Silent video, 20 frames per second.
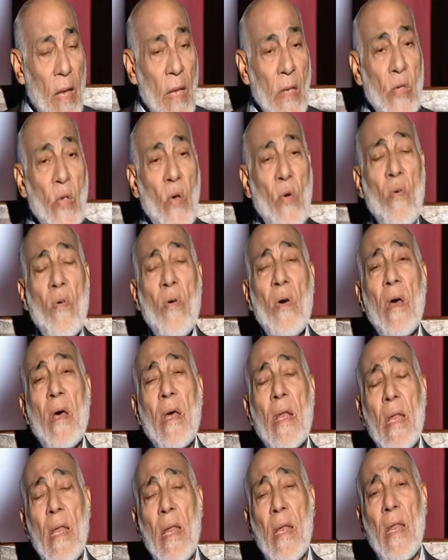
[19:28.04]
So,
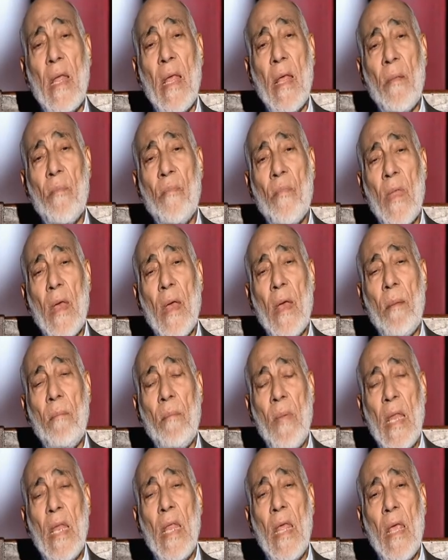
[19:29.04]
really,
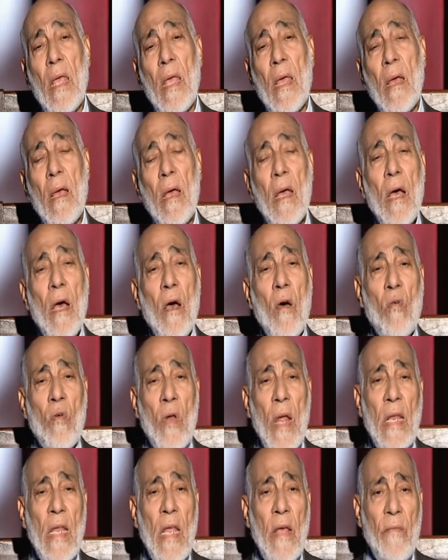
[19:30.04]
many
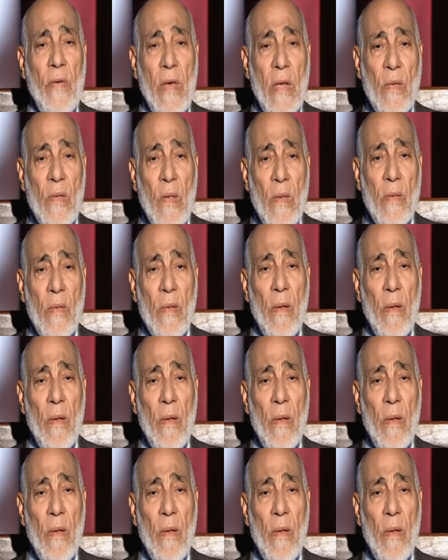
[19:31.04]
Quranic verses